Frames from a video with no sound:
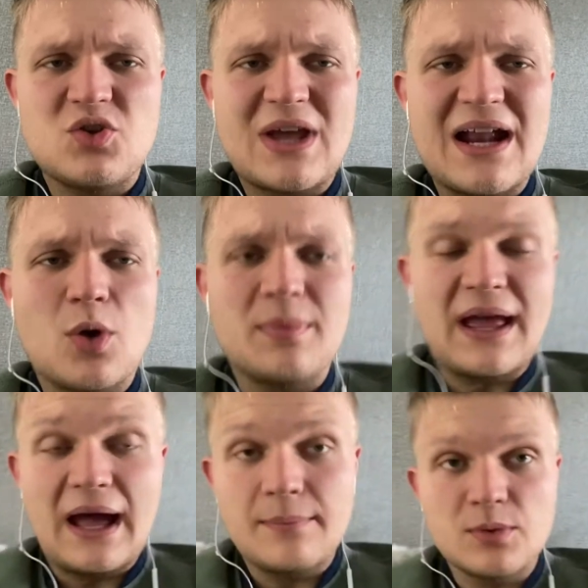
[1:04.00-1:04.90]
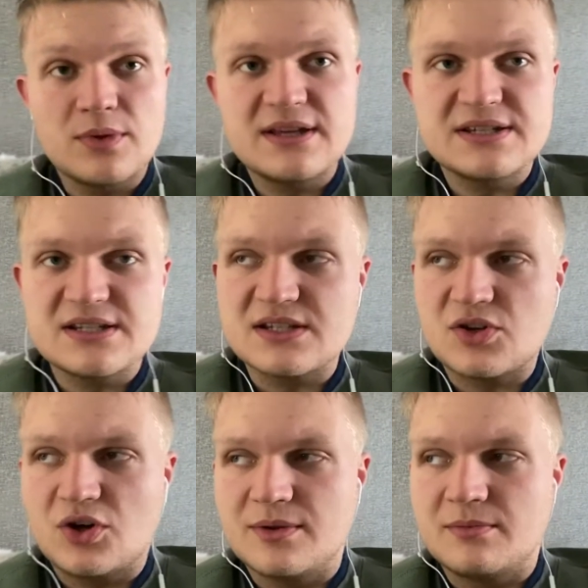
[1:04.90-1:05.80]
cannot be happy with this as a
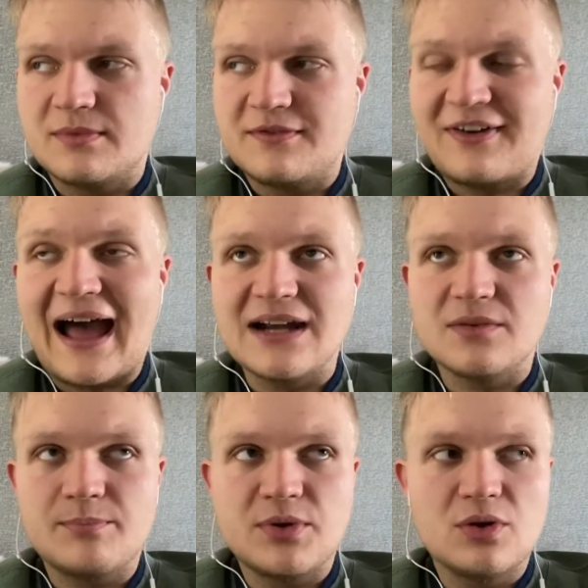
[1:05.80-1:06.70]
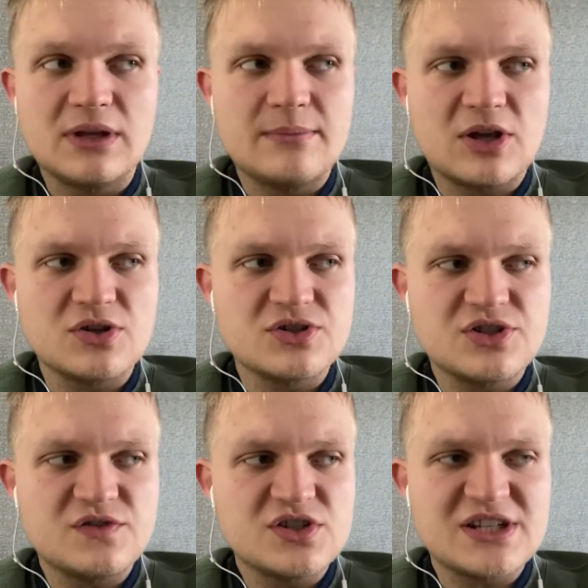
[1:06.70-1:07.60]
Tottenham fan purely because
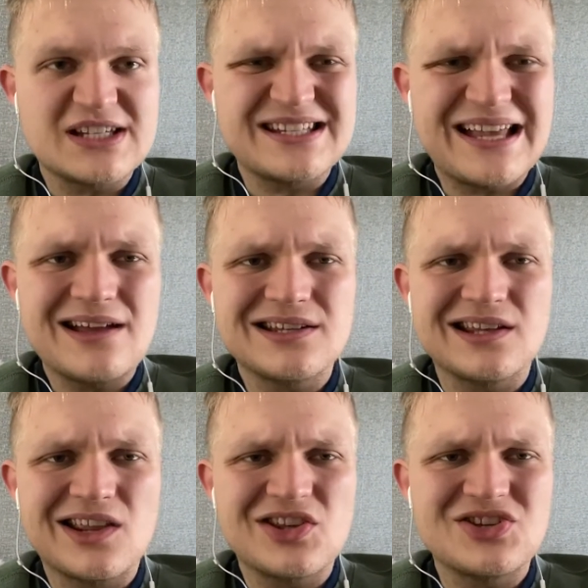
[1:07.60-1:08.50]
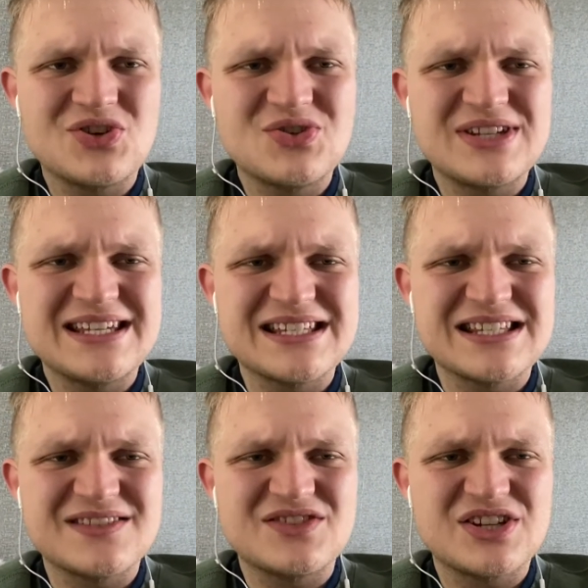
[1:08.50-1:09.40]
you've just accepted another two
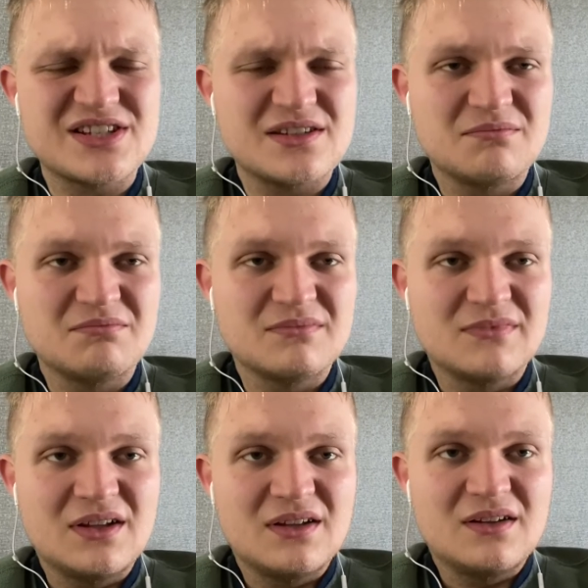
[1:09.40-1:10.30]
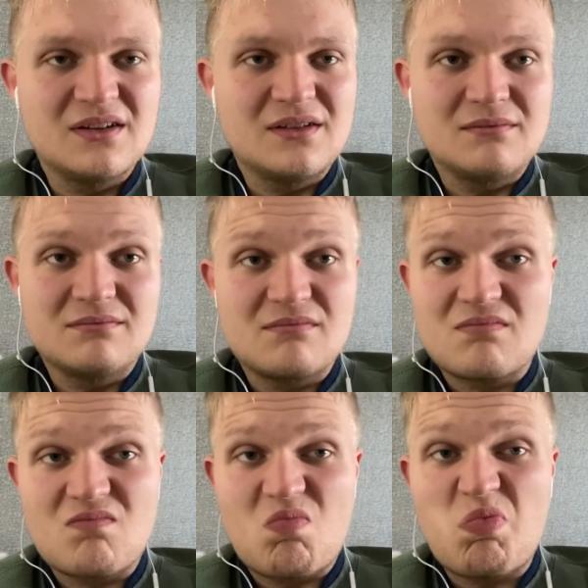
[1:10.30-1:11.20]
seasons of just
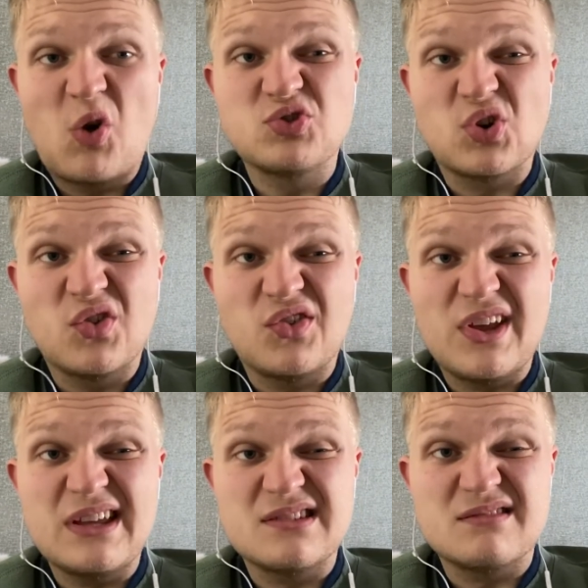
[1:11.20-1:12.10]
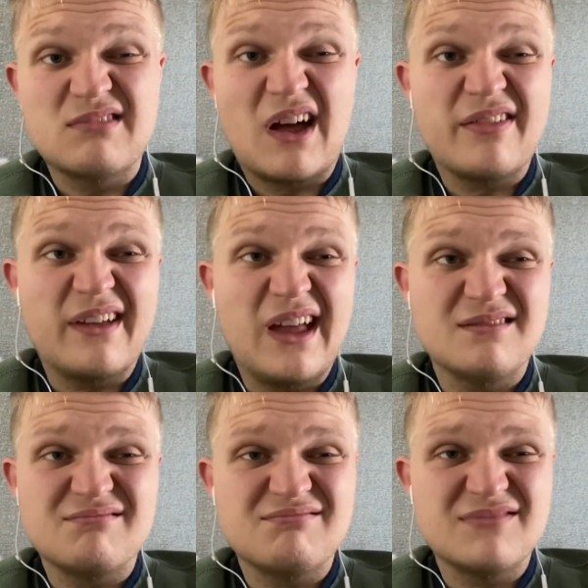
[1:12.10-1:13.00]
no trophies,
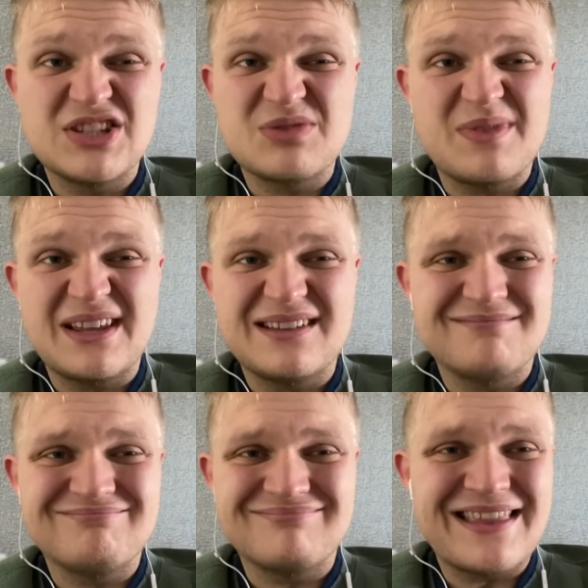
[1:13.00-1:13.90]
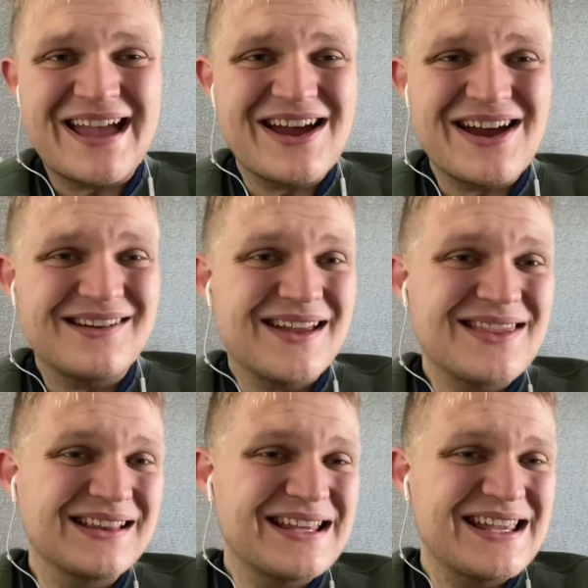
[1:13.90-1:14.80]
nothing, just being there in
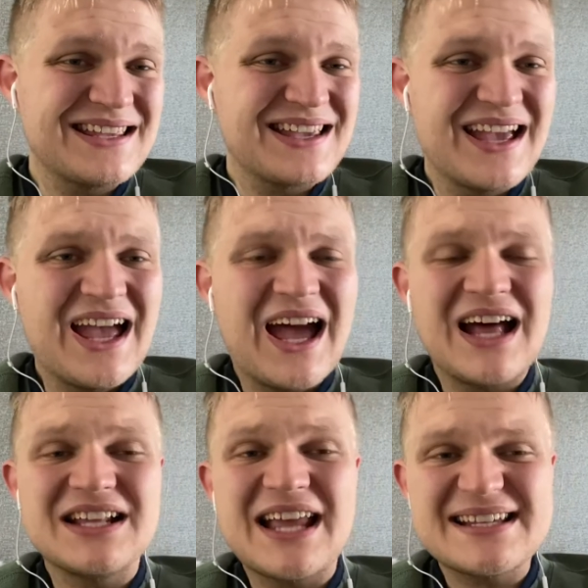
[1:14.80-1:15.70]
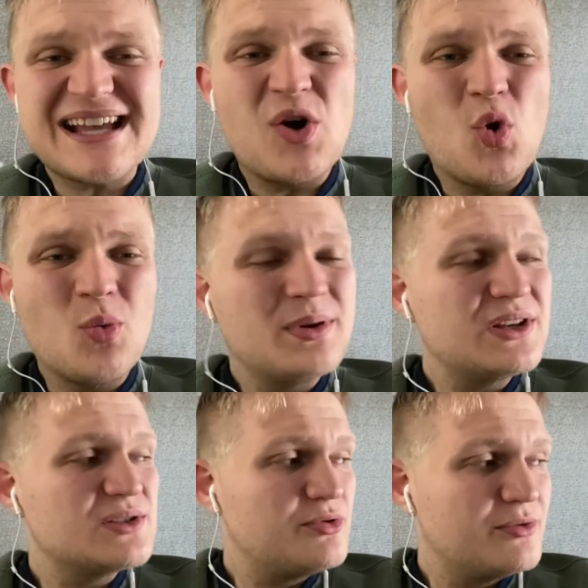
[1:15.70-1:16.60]
the league. And yes, I hope he
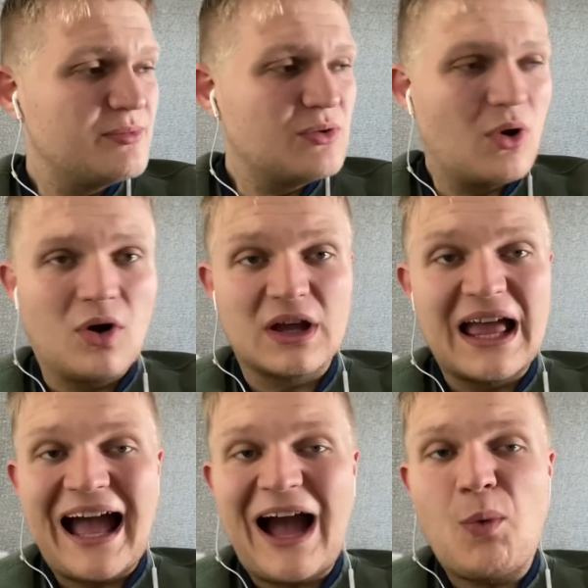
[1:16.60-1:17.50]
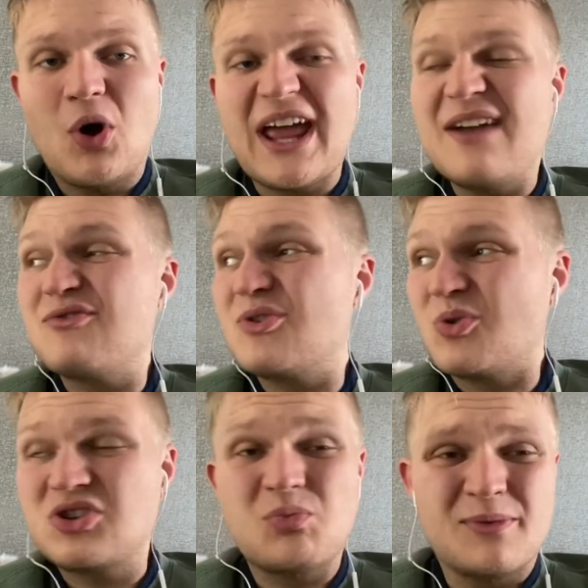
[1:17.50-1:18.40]
does prove me wrong. I want
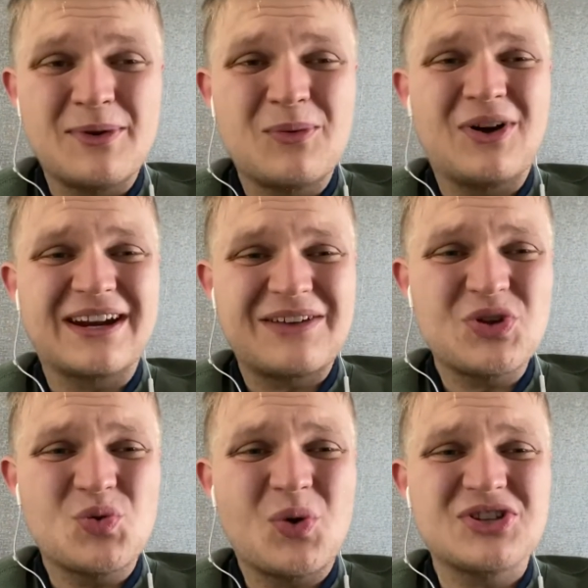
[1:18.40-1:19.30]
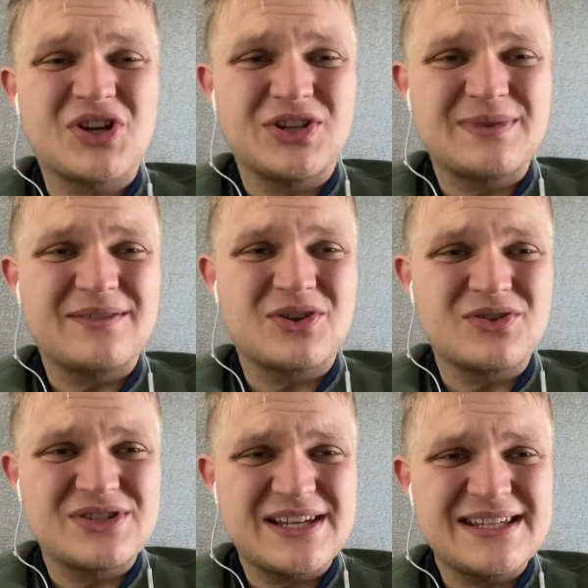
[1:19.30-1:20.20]
everyone to prove me wrong, and I do want Tottenham to have a
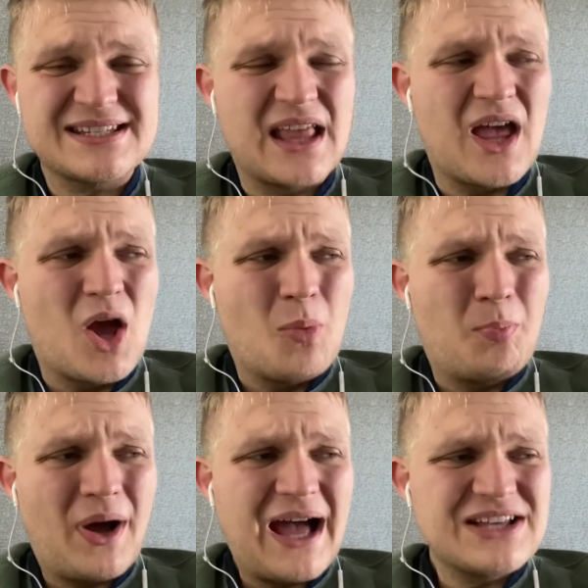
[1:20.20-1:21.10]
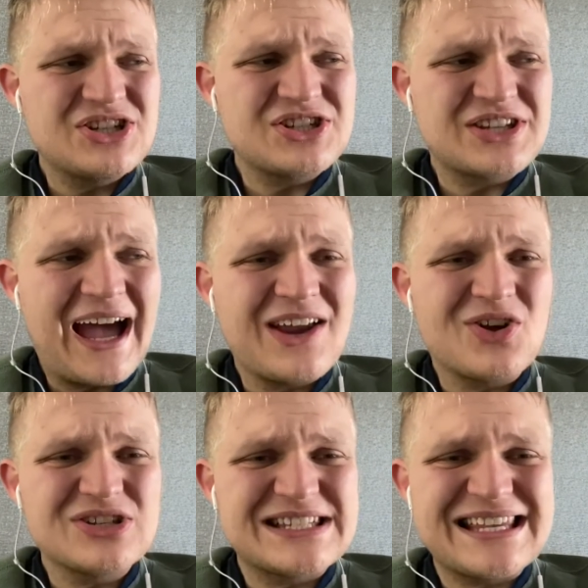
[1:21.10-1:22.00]
good season. But I just
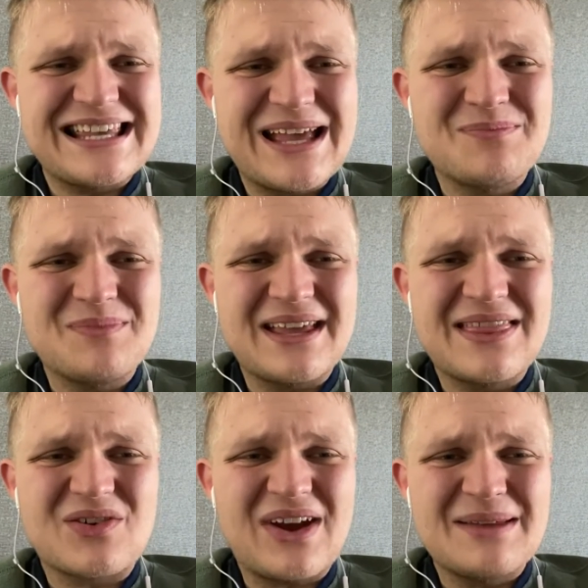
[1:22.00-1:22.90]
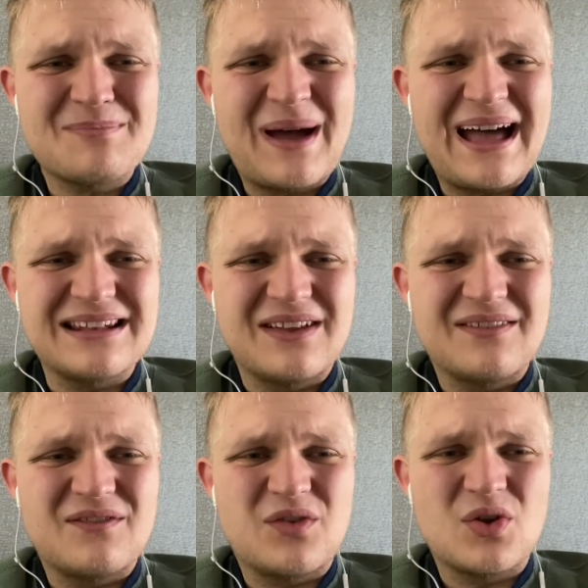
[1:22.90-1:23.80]
cannot see him being the right man
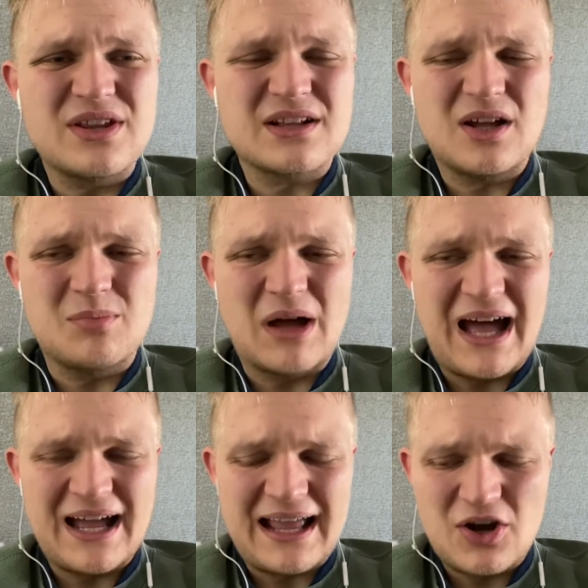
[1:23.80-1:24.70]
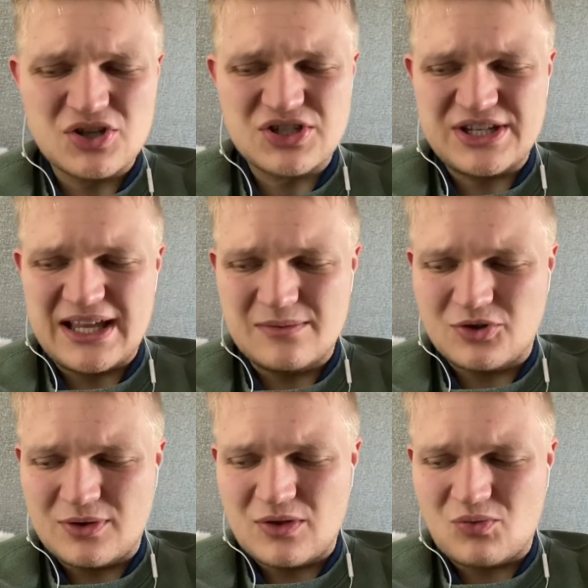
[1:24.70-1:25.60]
for the club. I cannot see him
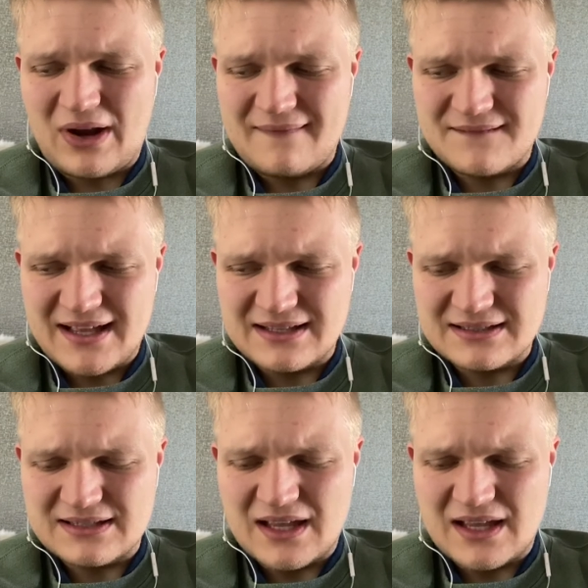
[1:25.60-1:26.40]
doing the right things.